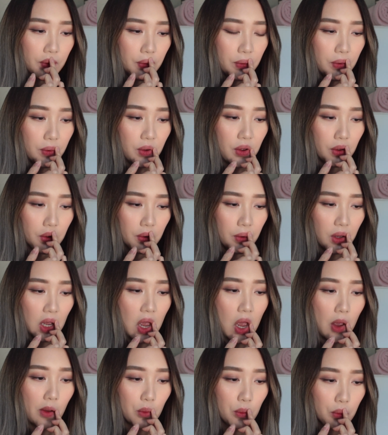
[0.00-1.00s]
and it's
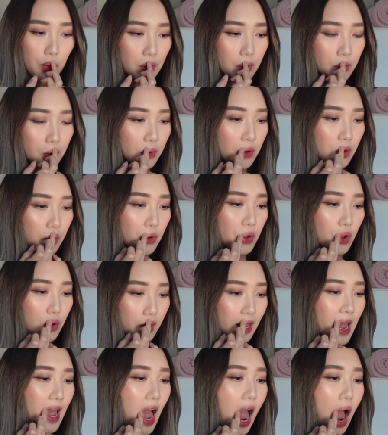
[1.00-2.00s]
just really good
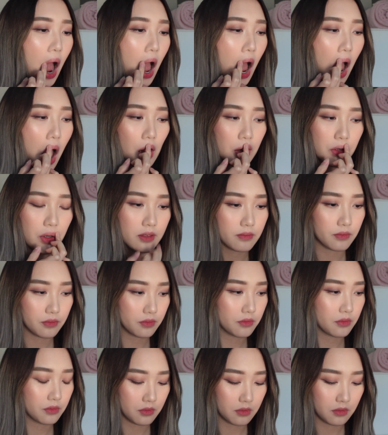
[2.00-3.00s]
for everyday
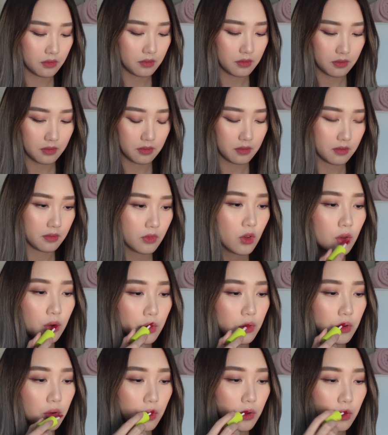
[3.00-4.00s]
errands,
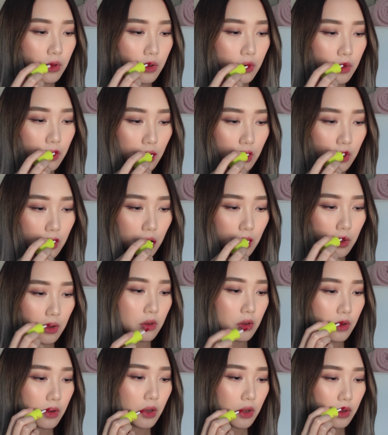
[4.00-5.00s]
work, or
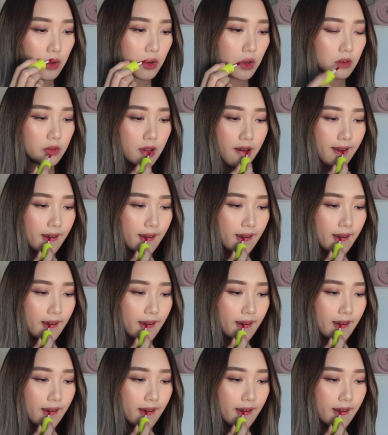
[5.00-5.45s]
school.